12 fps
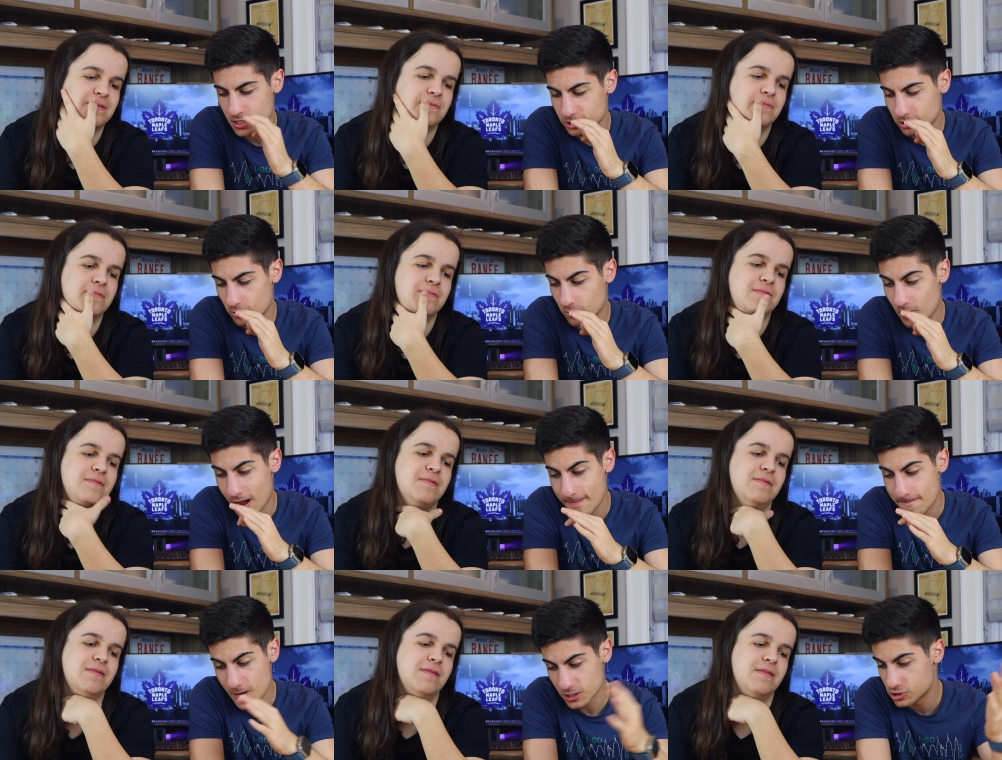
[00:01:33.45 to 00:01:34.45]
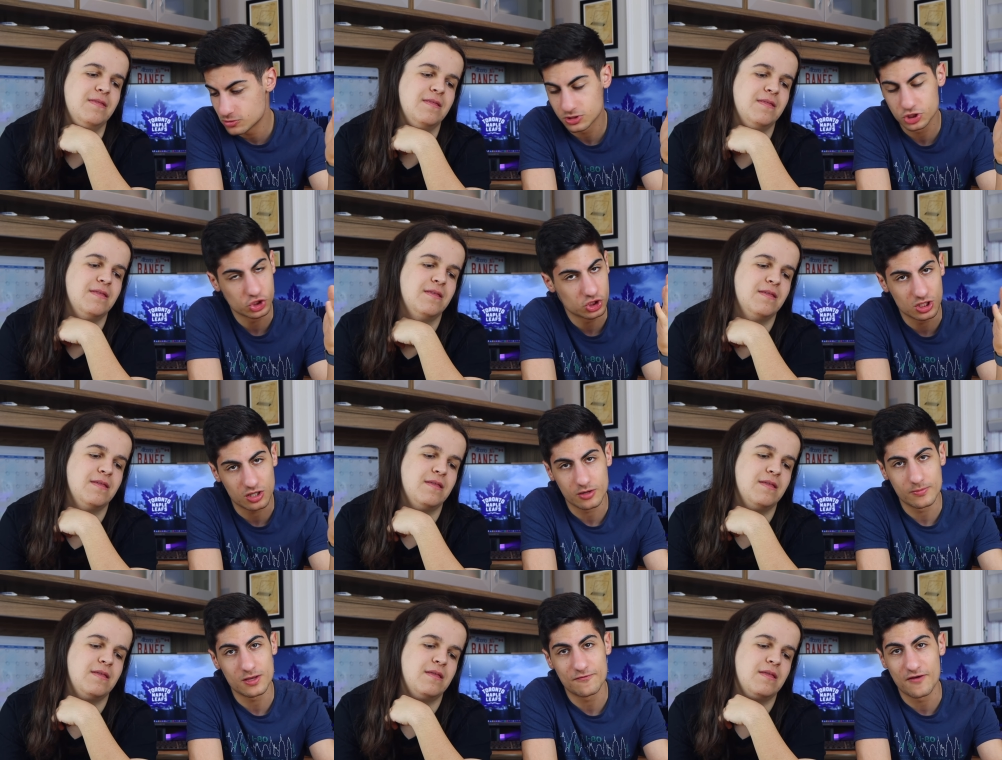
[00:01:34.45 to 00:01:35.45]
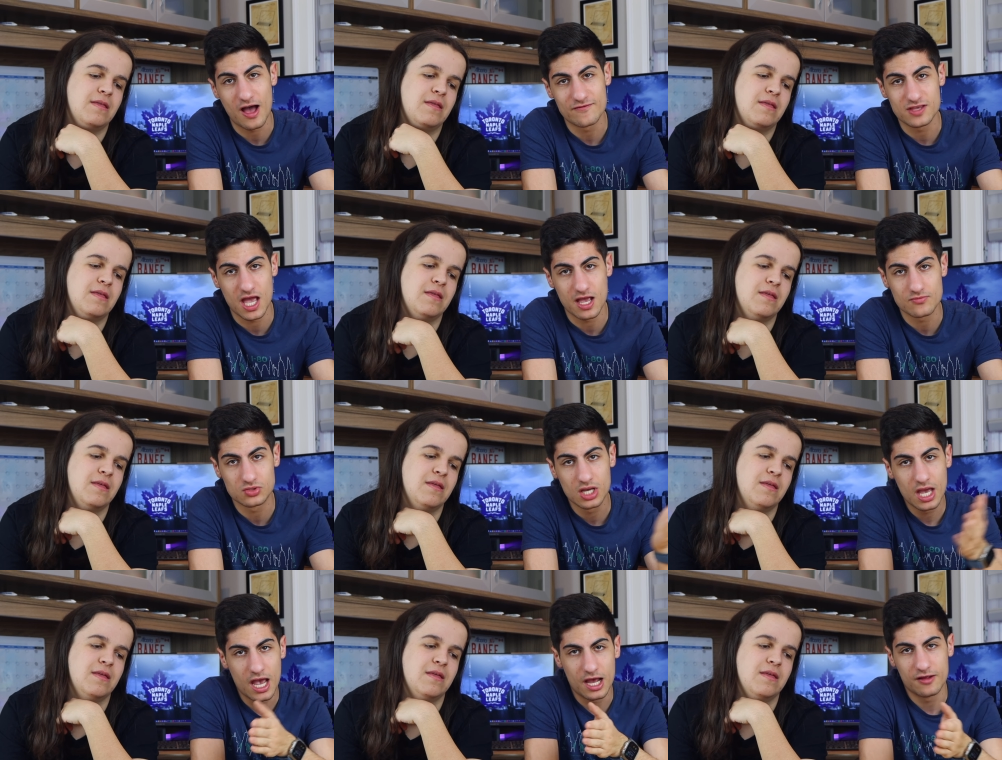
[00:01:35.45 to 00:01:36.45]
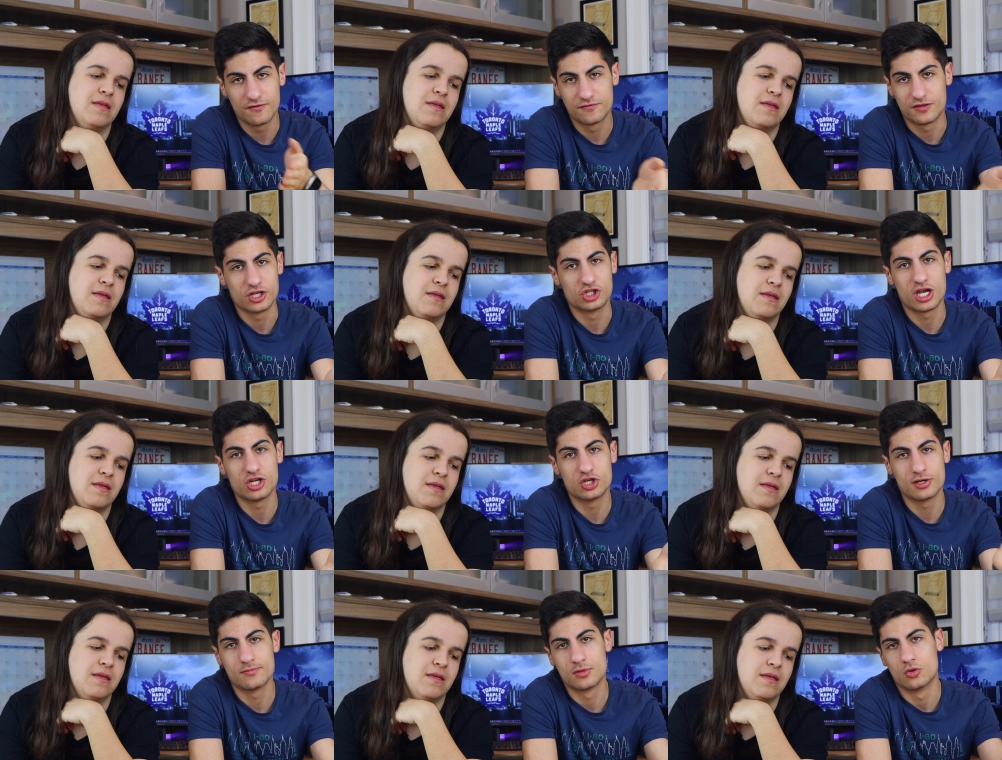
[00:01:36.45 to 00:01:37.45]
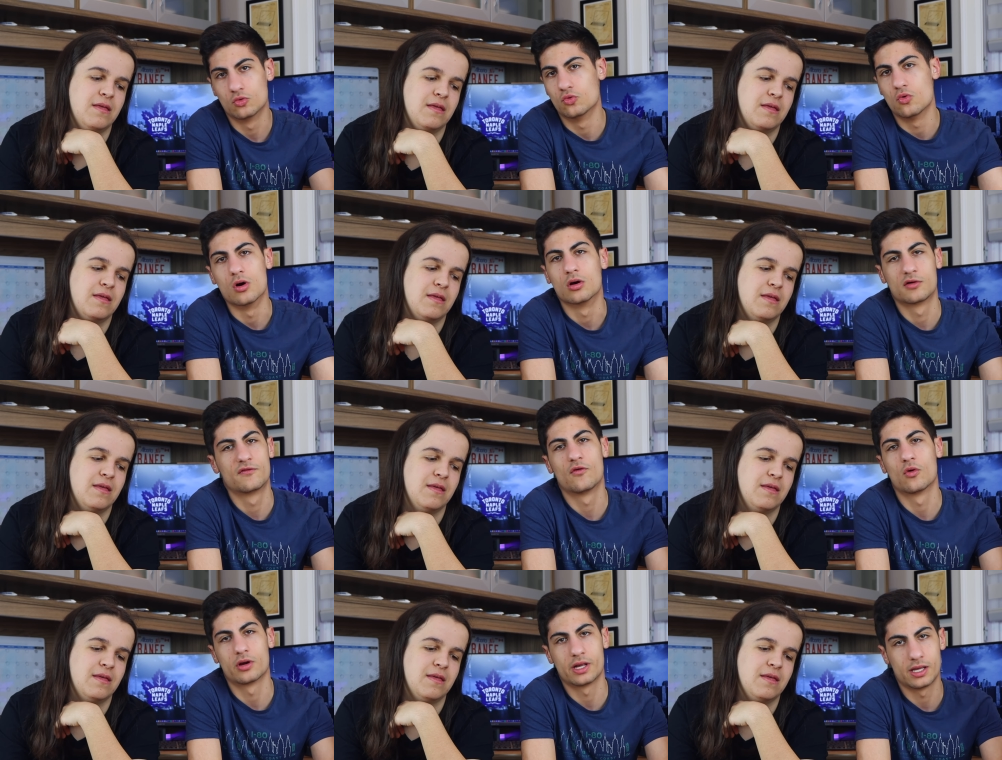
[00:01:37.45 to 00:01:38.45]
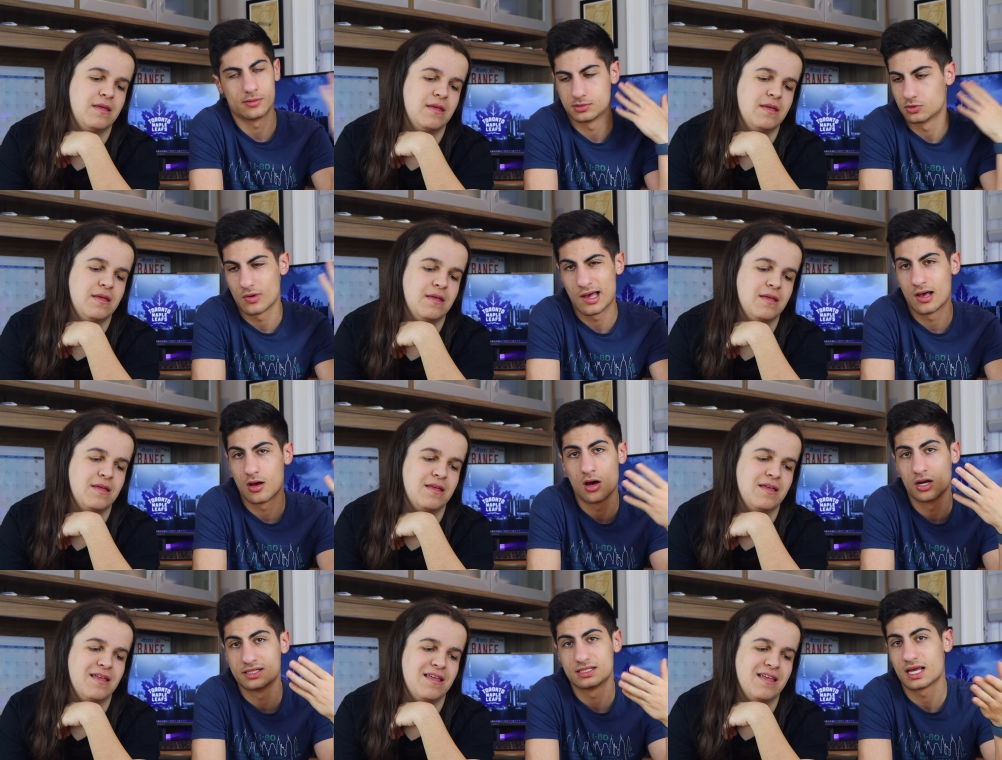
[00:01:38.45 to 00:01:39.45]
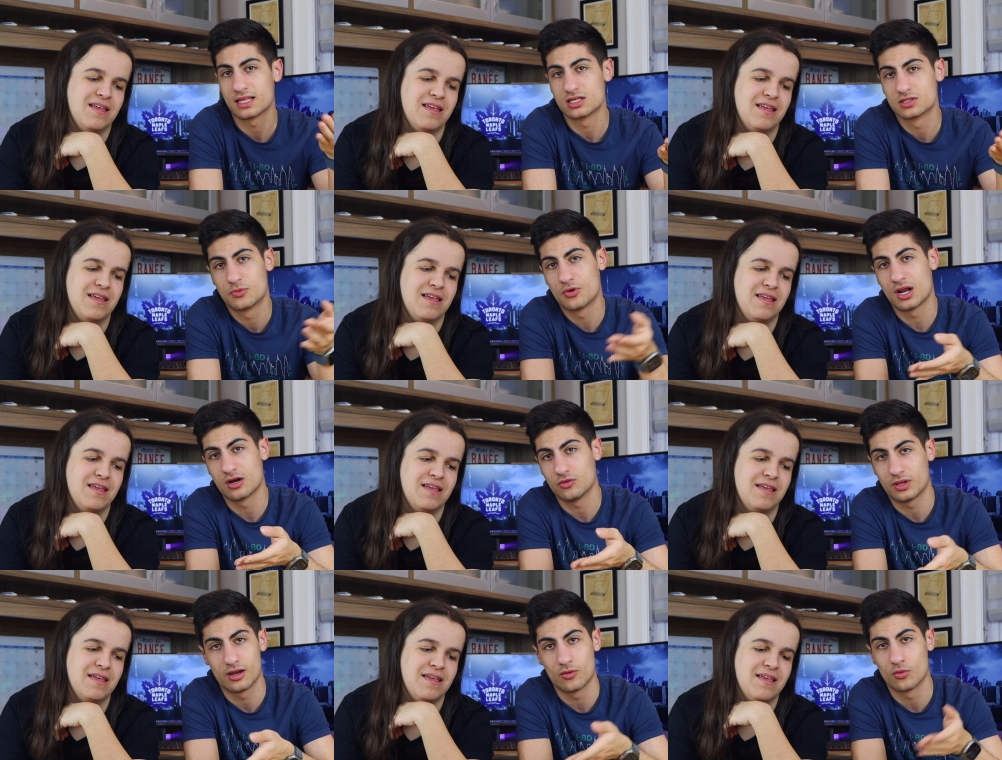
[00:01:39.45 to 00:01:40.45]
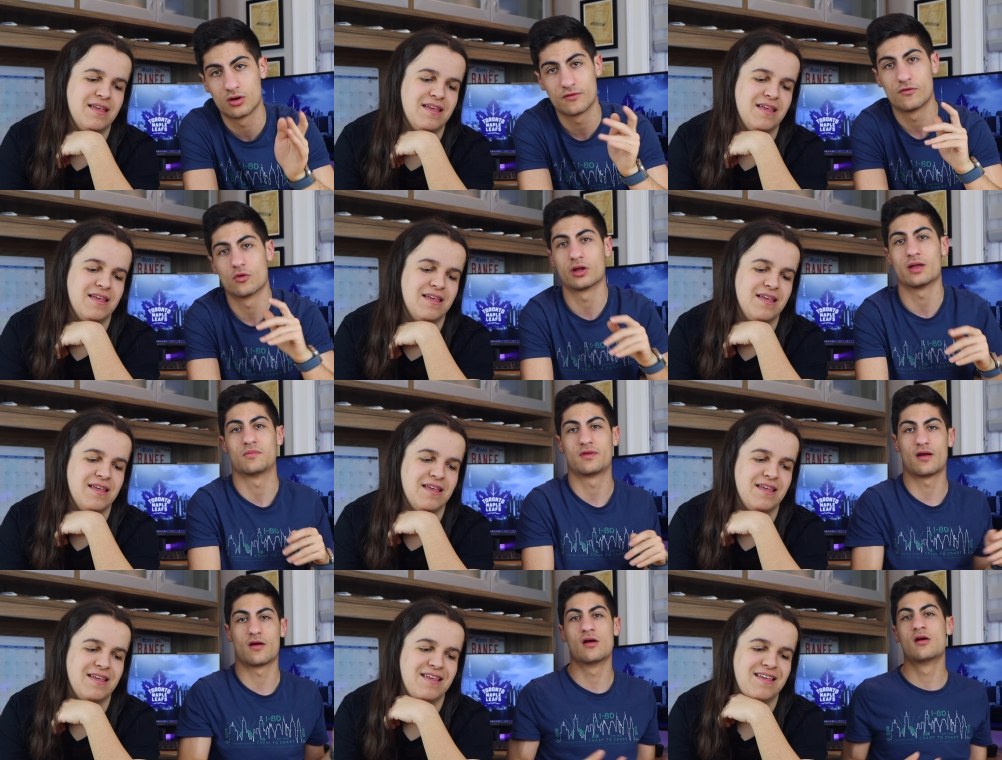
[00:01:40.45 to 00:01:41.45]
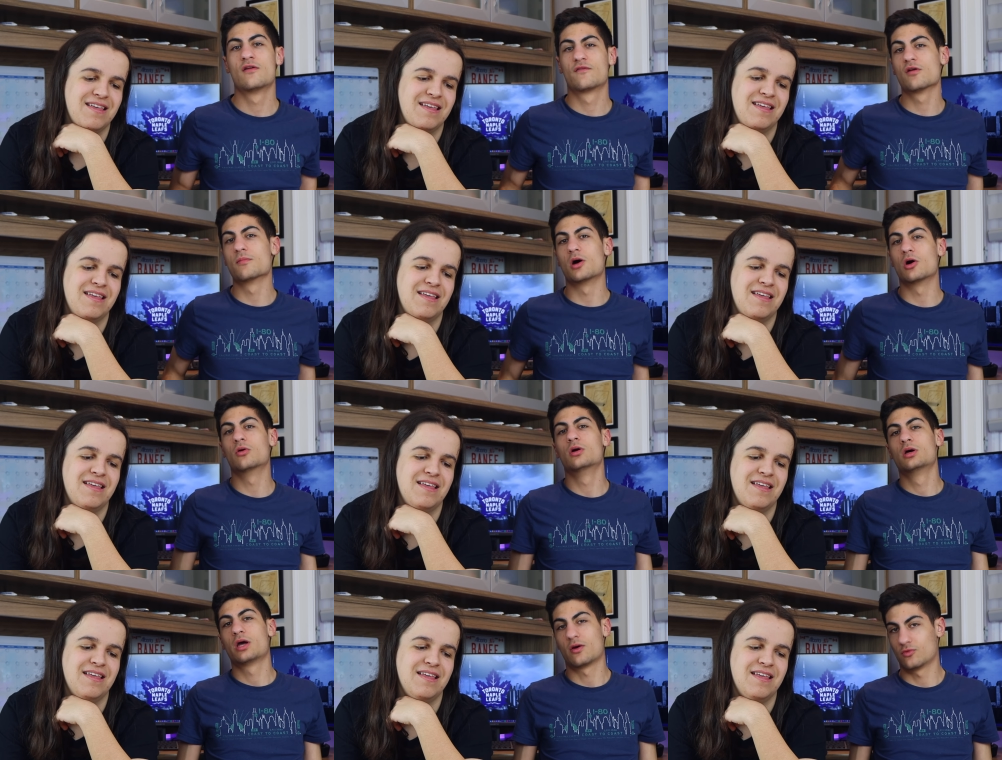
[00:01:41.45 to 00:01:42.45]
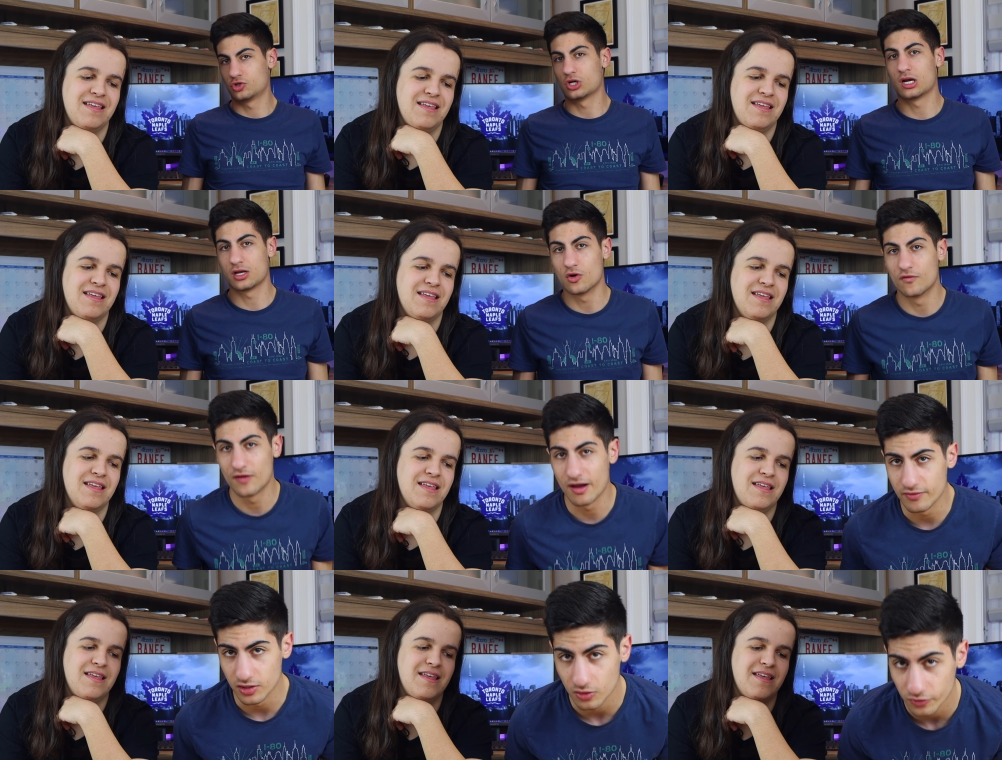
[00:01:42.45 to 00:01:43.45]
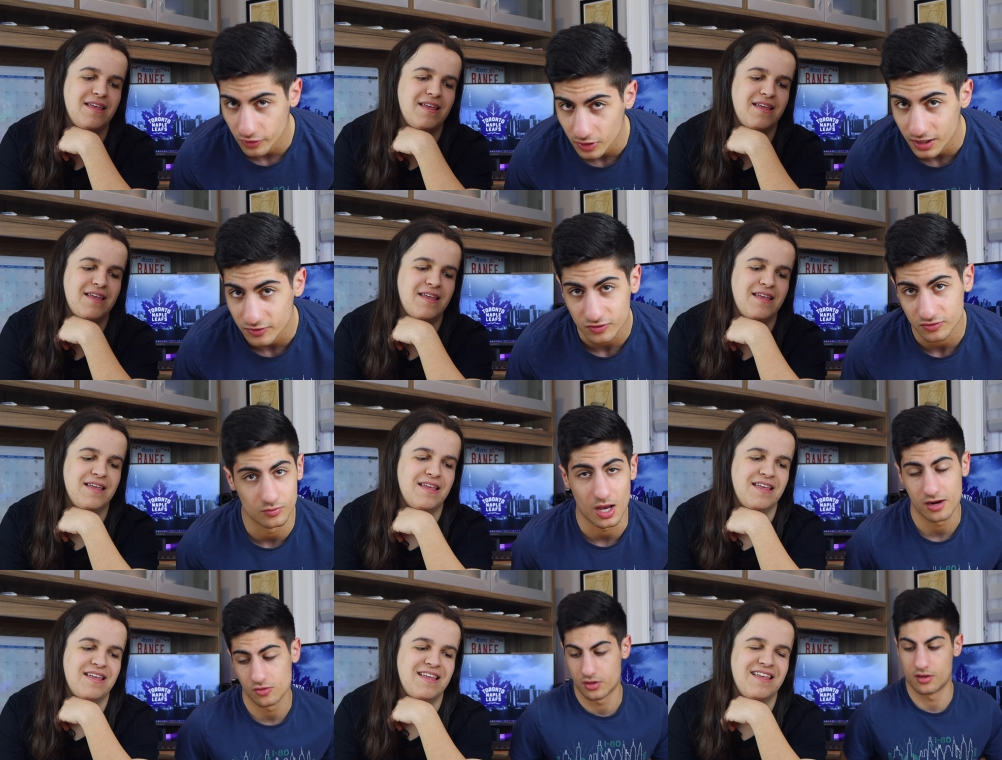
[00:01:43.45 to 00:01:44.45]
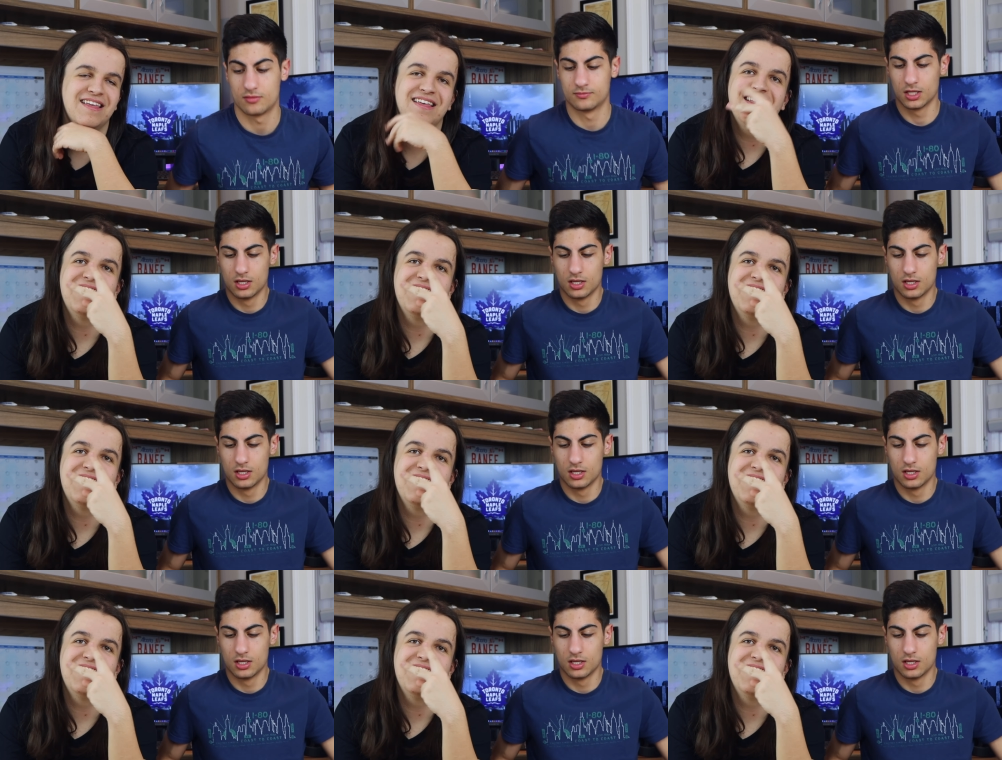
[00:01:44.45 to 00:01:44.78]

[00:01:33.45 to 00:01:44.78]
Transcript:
Speaker 1: So I bet you it's just still going to be 5 games. And if they change it, ooh, 4 games. Wow. Honestly, at this point, I don't care. We're on a 4-game tear for Mo, and we're trying to go 5-0. So I don't care.